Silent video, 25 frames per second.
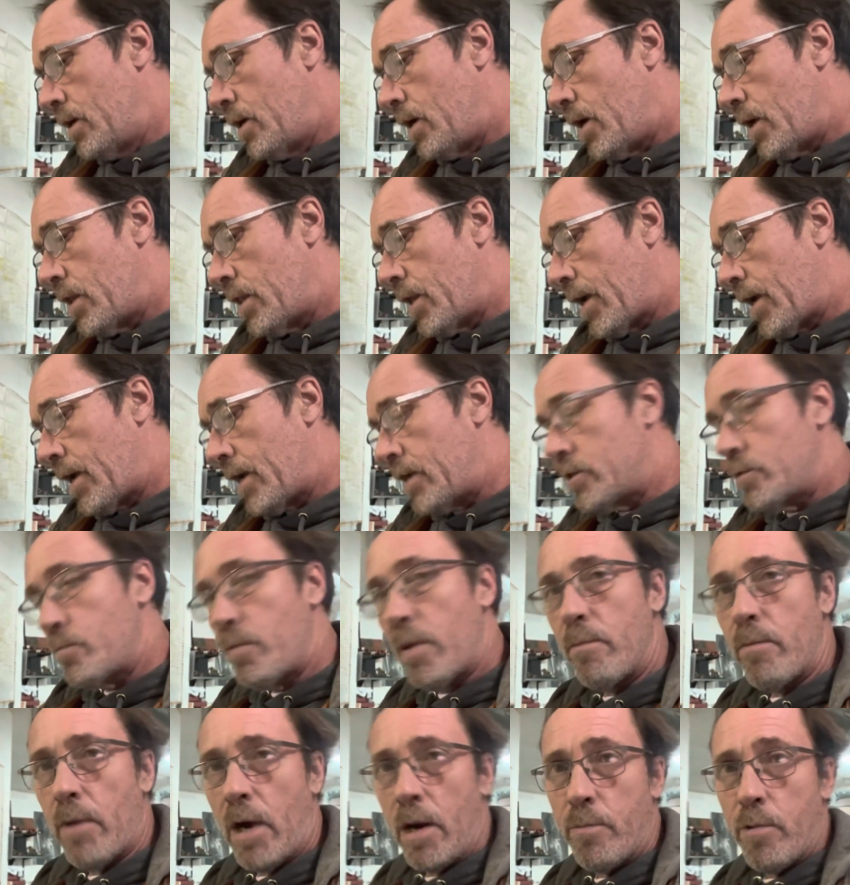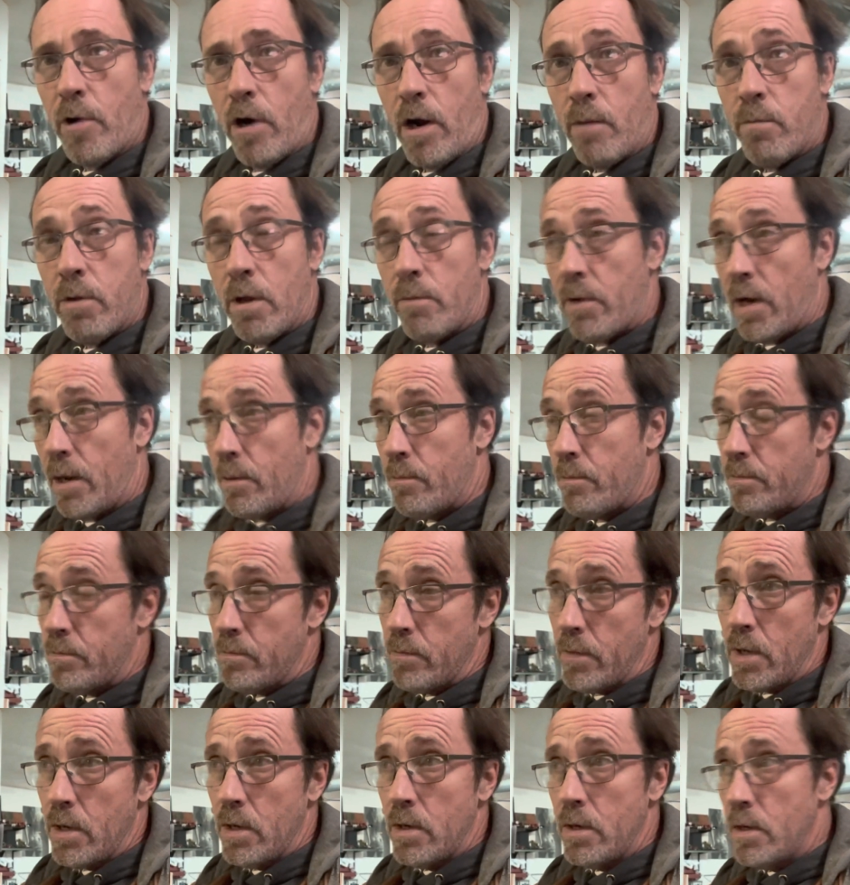I think that's been my problem. I'm
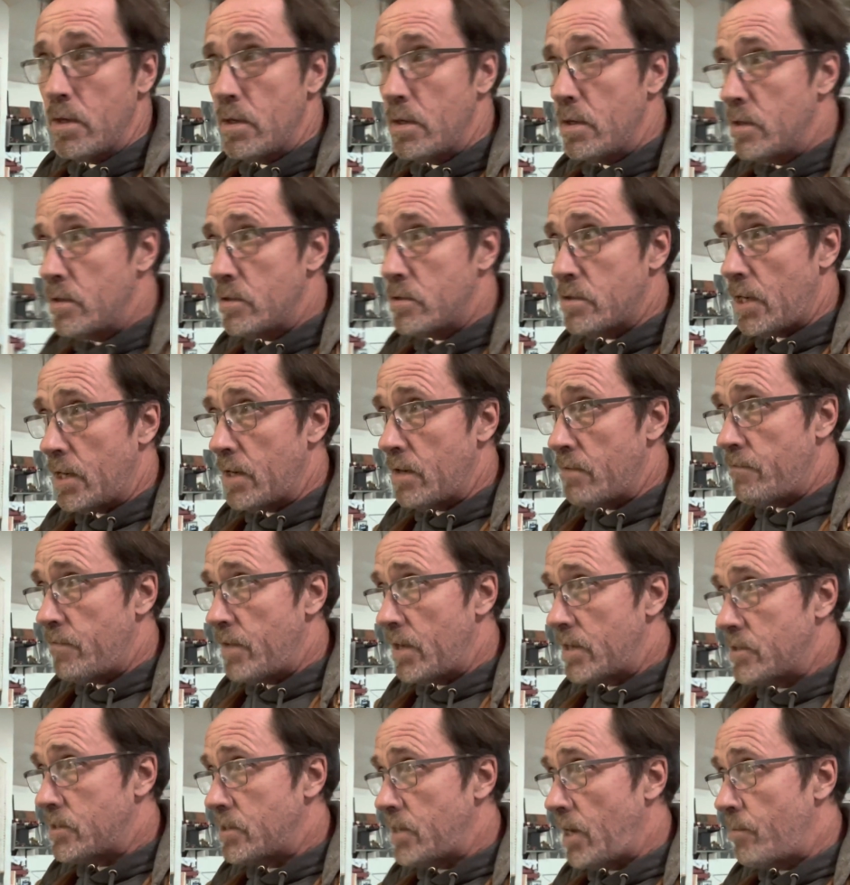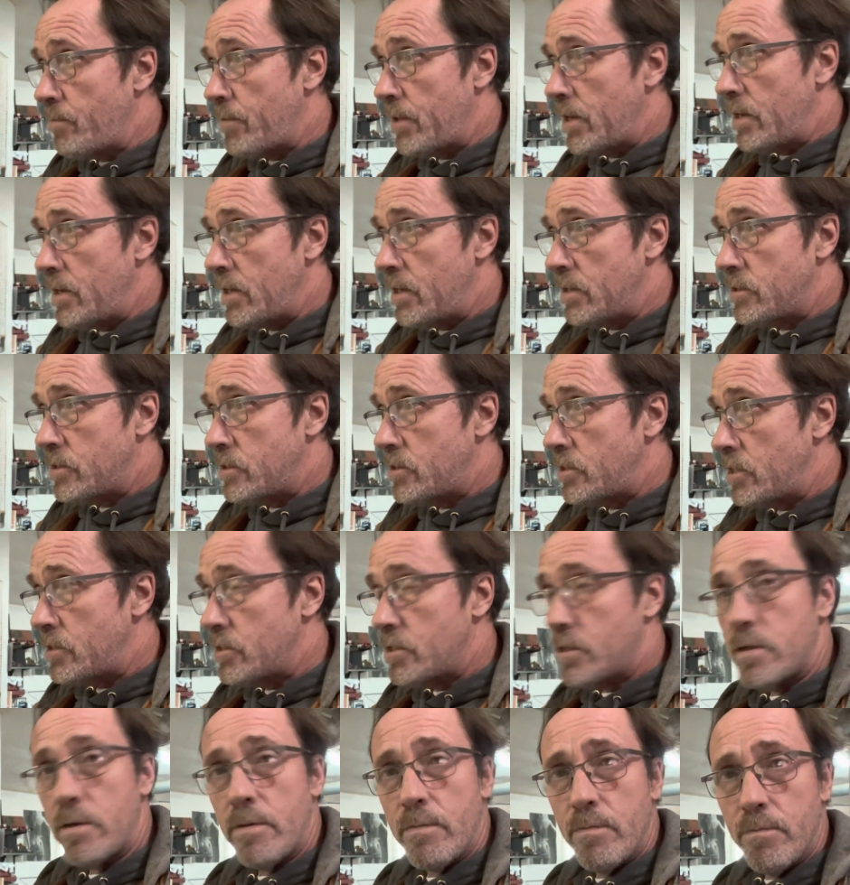trying to fix something that's
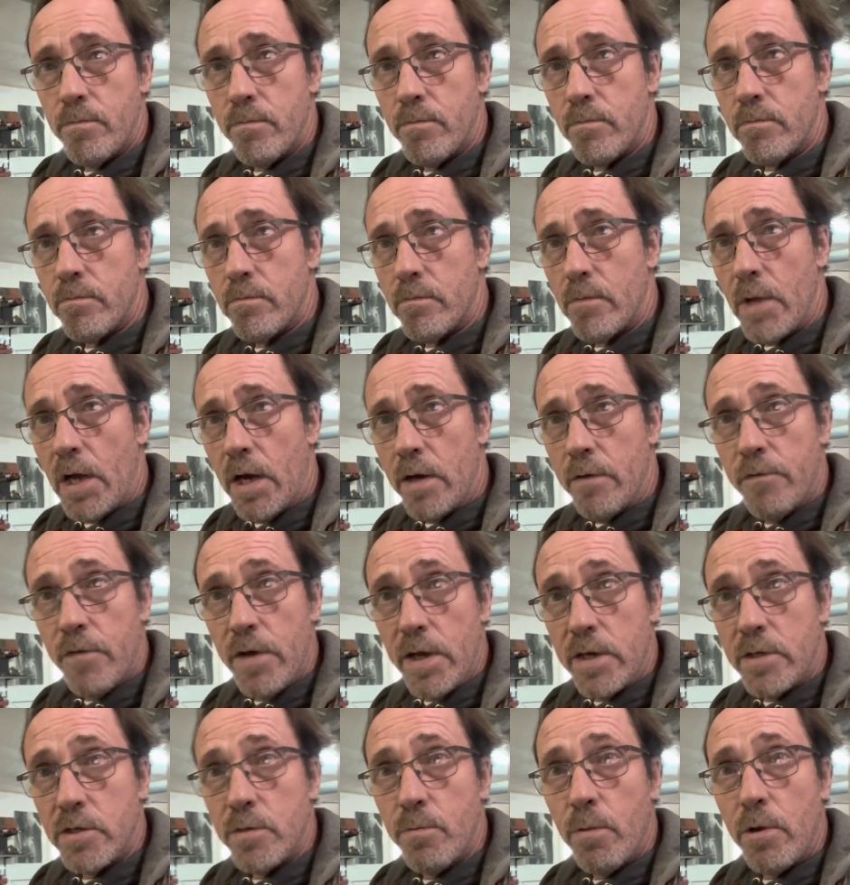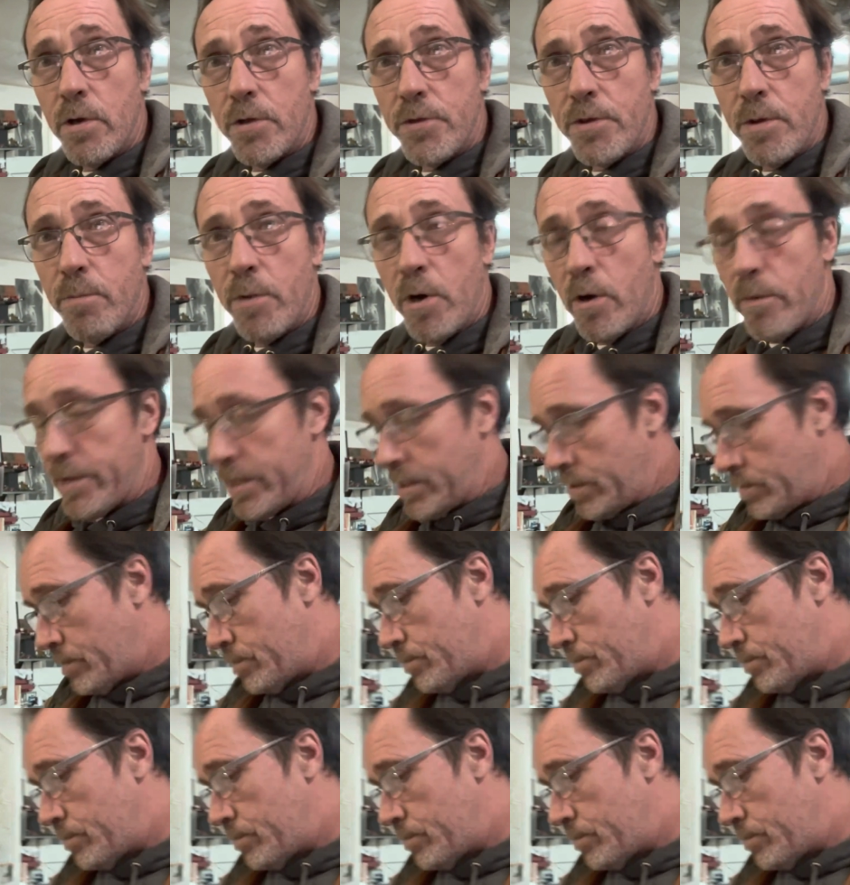just unfixable at the moment.